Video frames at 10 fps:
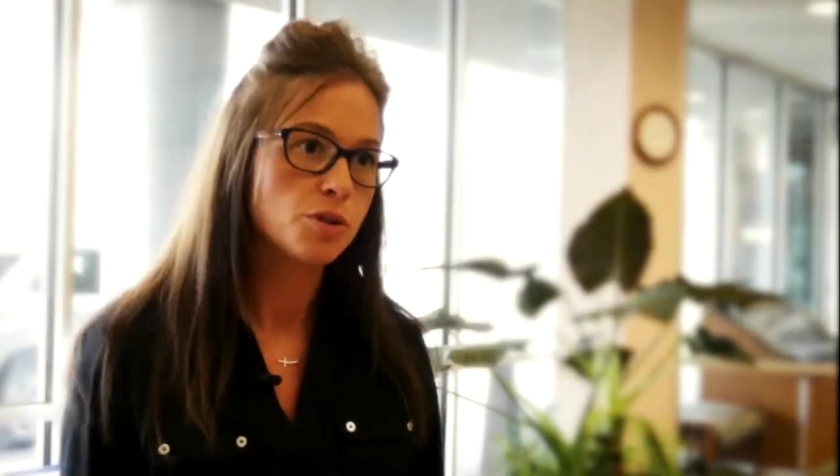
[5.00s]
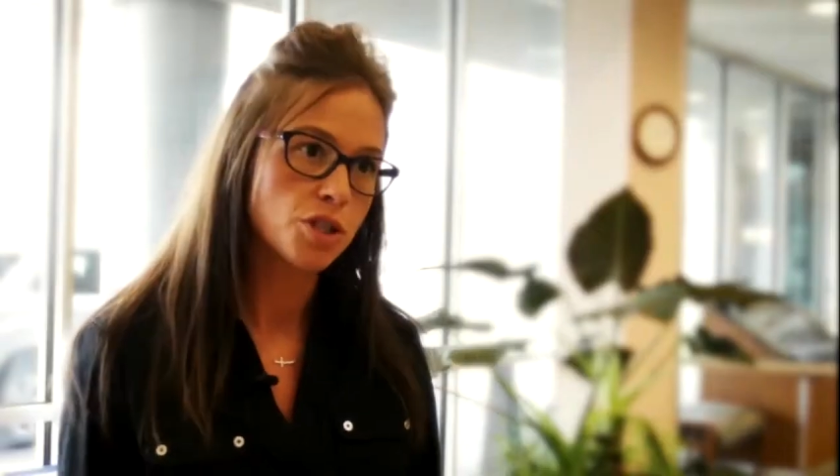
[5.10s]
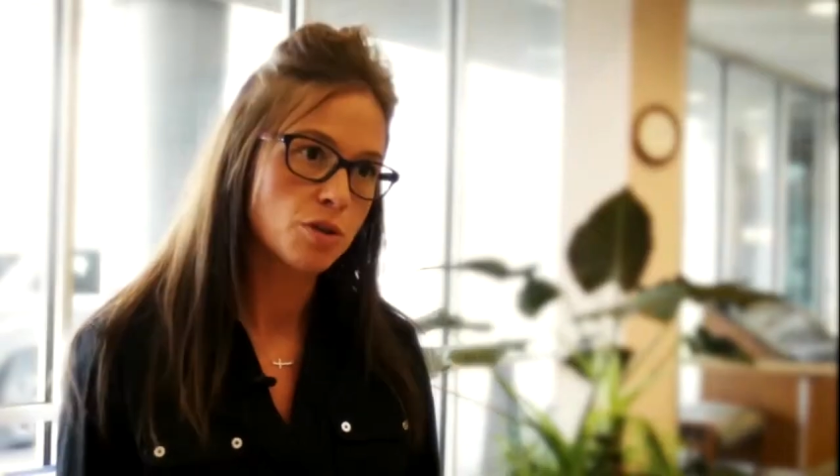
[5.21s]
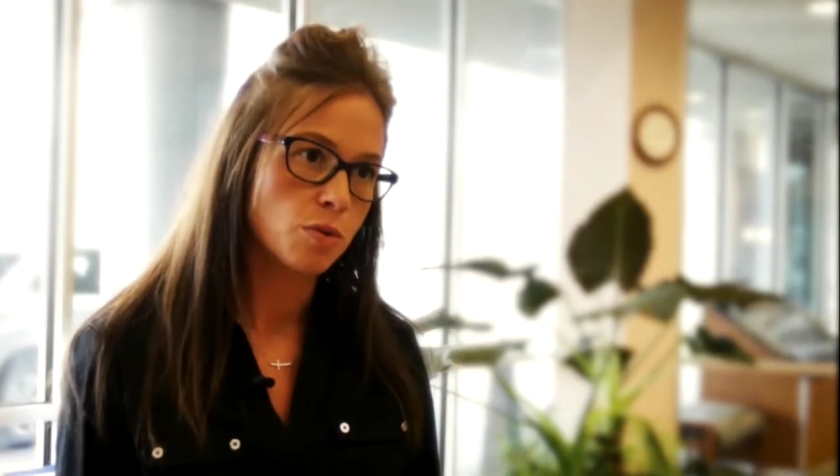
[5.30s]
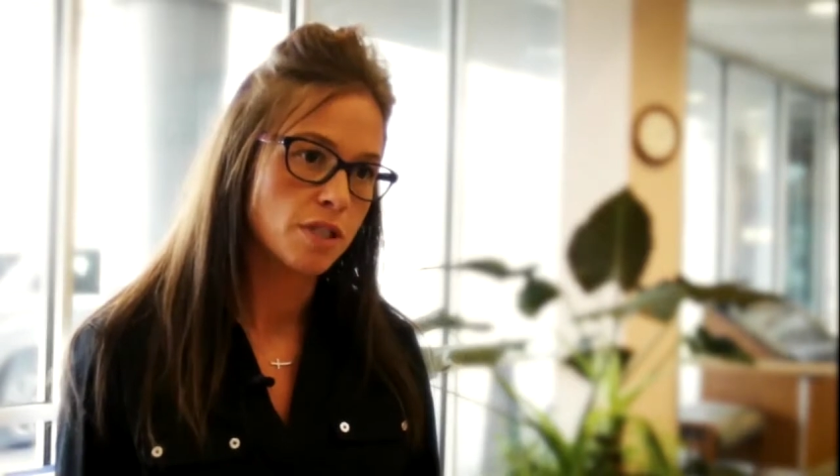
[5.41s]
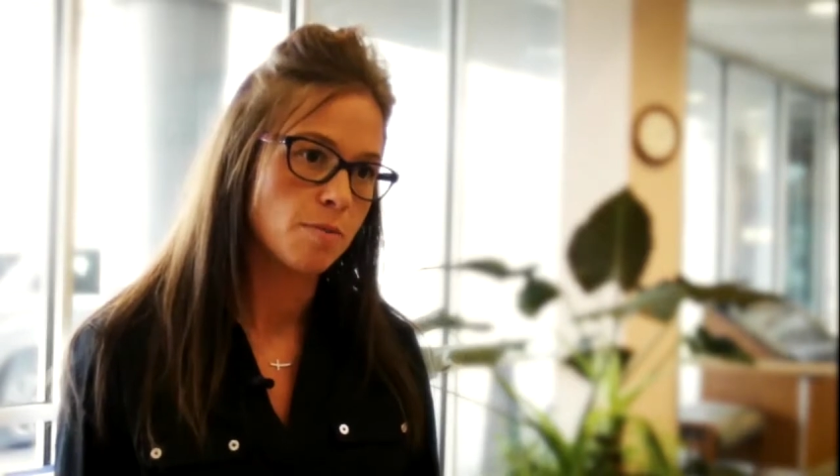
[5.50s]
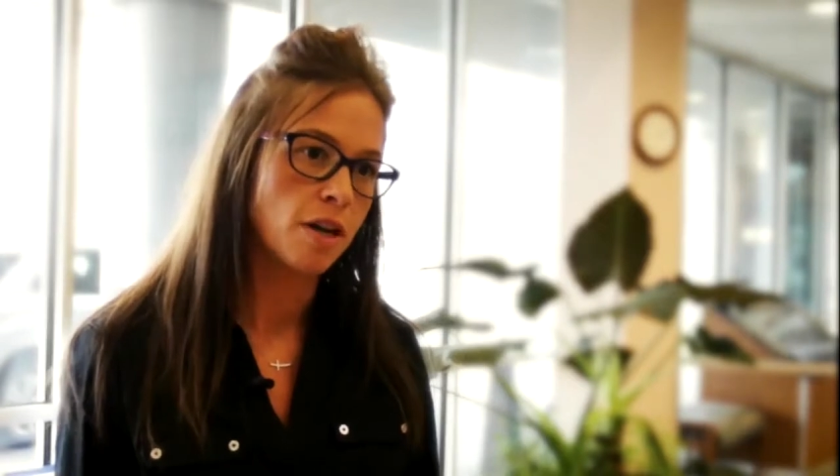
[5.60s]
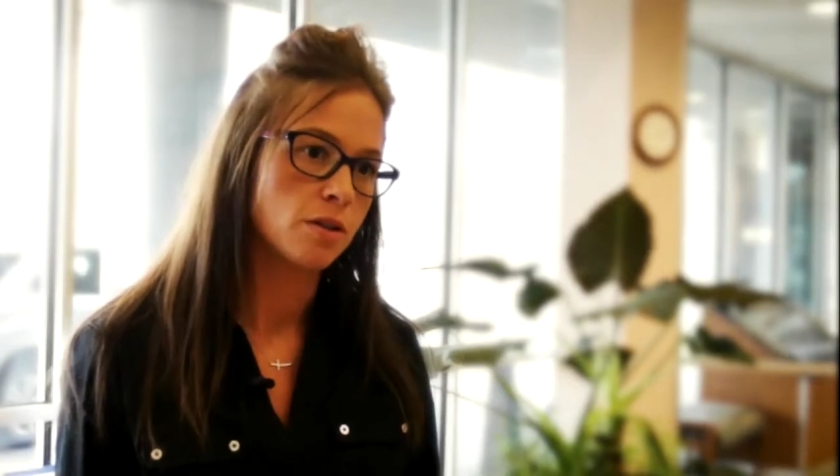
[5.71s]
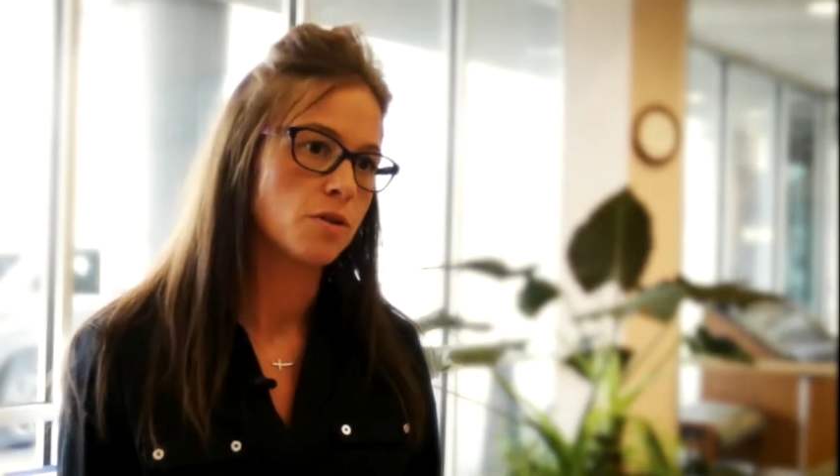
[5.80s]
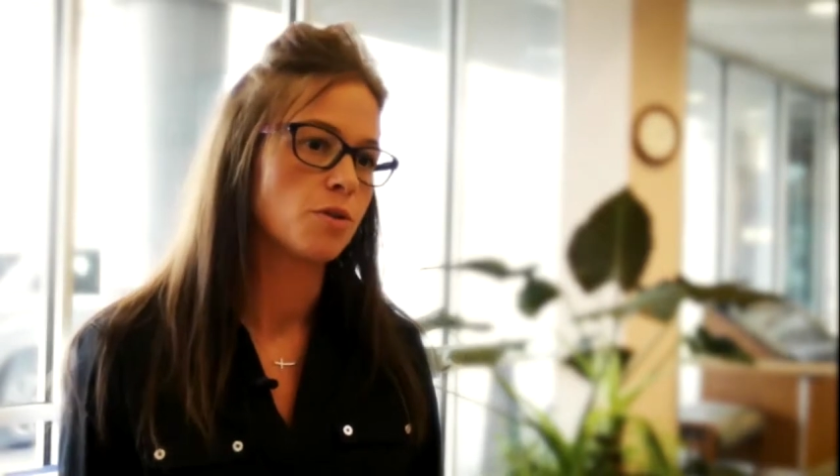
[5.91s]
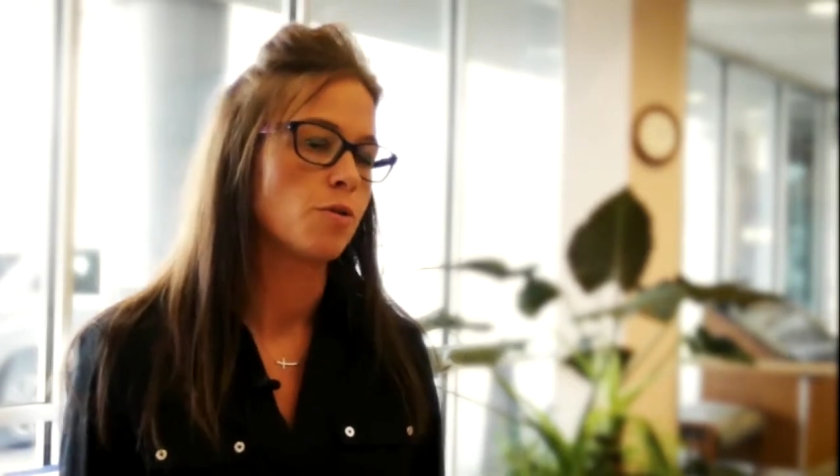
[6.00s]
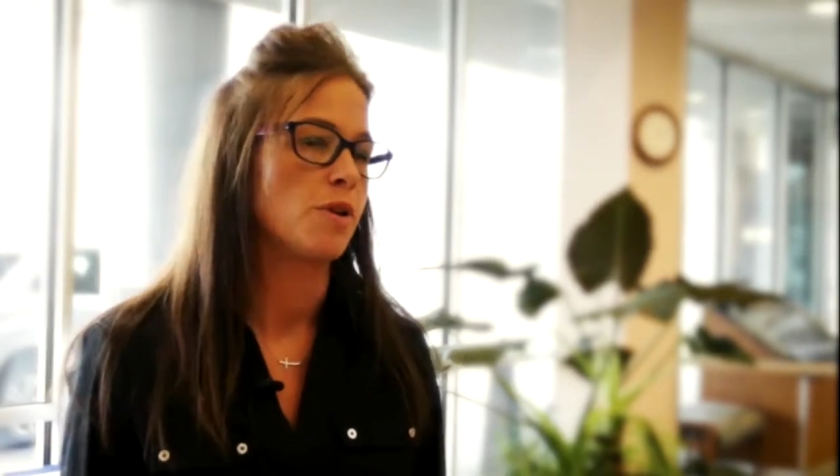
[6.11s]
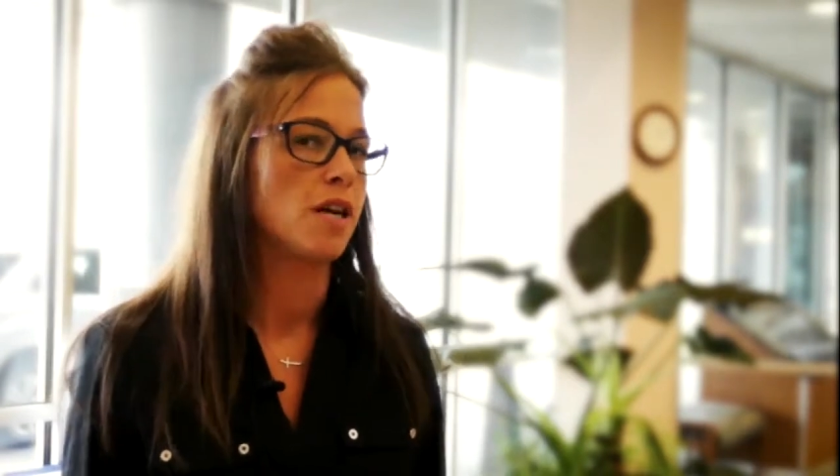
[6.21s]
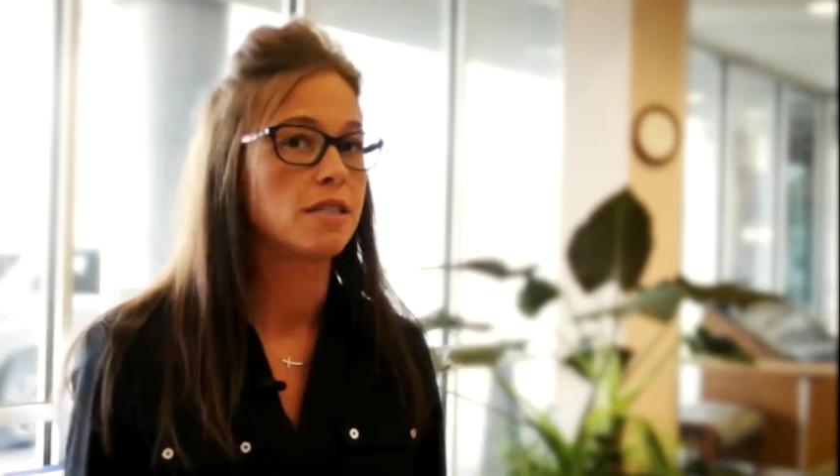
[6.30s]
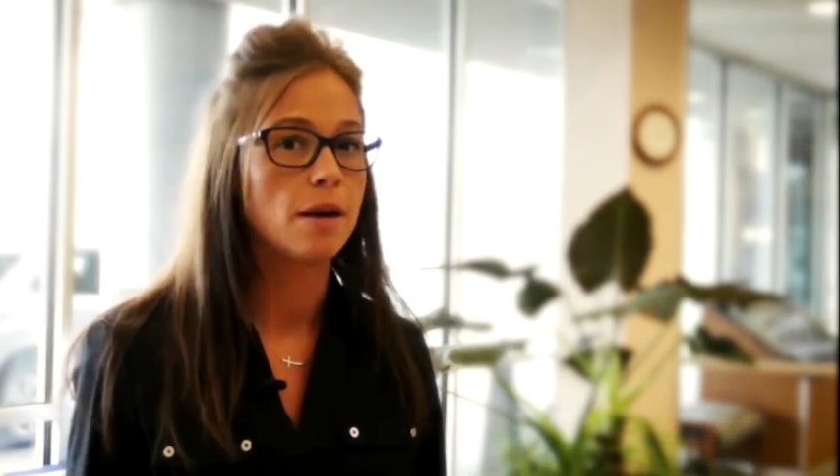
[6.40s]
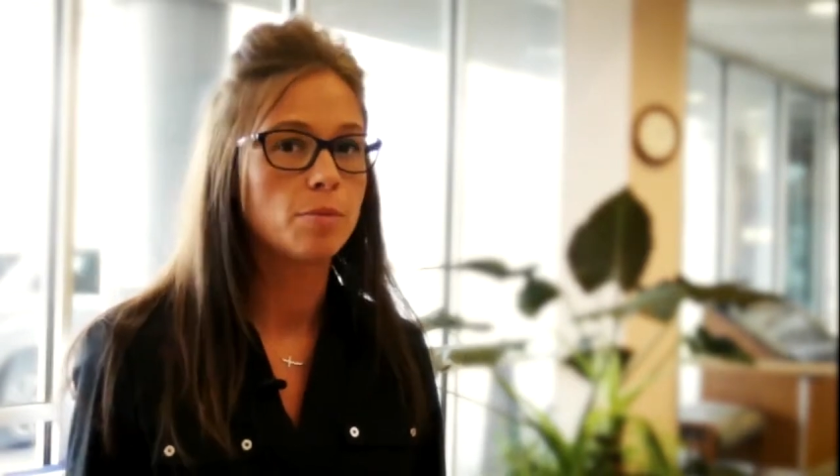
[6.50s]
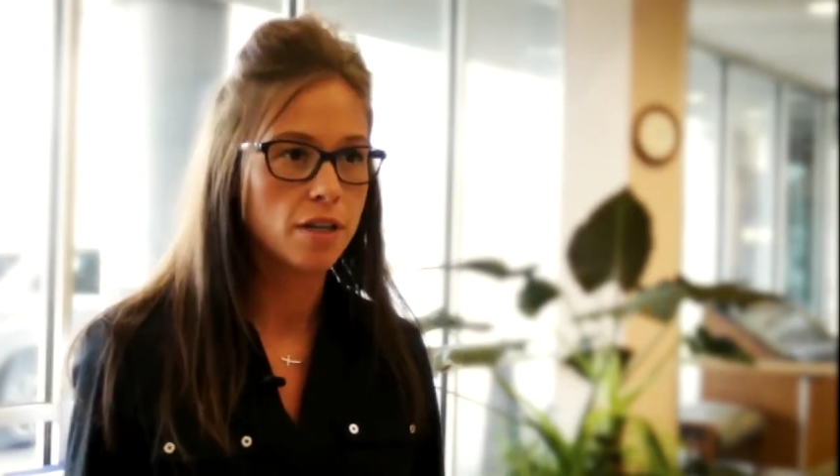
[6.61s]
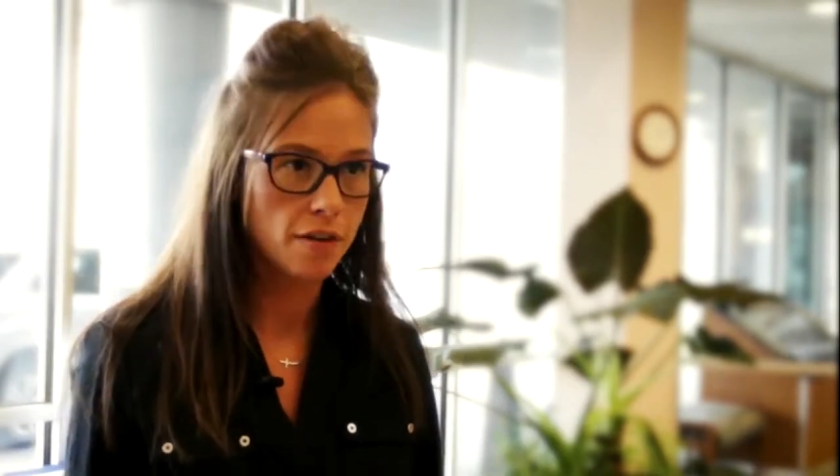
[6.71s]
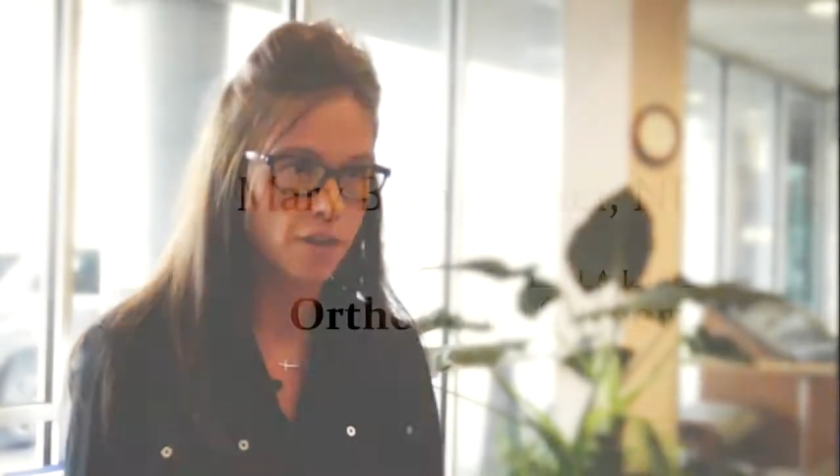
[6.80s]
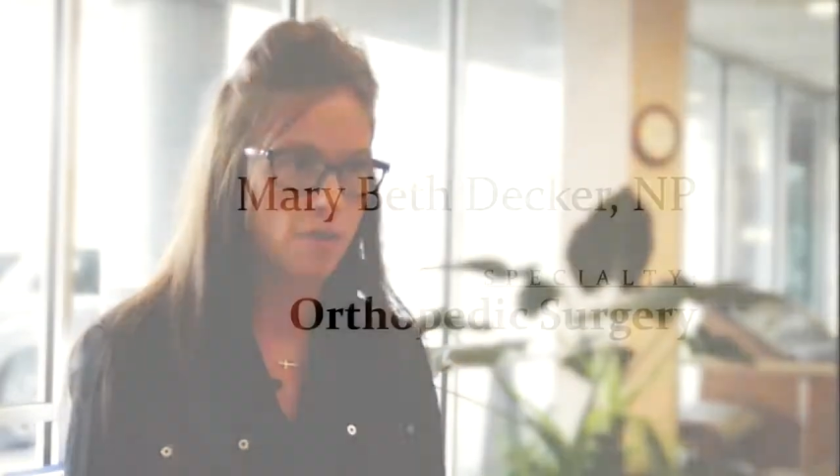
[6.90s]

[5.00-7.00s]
I chose Quincy Medical Group because I believe